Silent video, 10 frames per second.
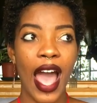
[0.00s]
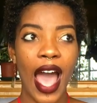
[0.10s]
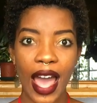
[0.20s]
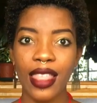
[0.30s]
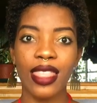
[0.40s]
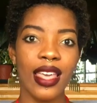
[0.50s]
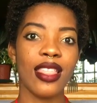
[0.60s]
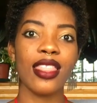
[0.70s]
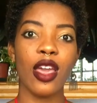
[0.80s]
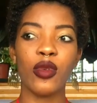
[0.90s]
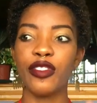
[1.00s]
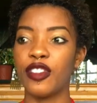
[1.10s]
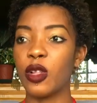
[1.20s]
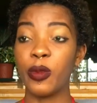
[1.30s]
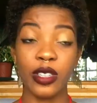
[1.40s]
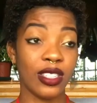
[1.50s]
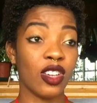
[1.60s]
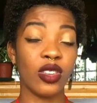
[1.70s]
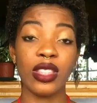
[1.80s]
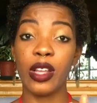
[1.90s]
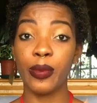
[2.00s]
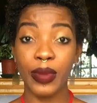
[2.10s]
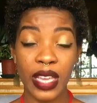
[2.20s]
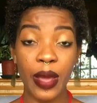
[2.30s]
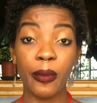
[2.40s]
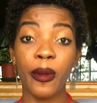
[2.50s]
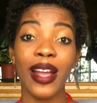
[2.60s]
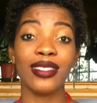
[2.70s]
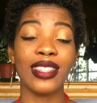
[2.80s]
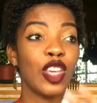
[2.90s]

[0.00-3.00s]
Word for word: I think they would feel pretty good. They'll be impressed.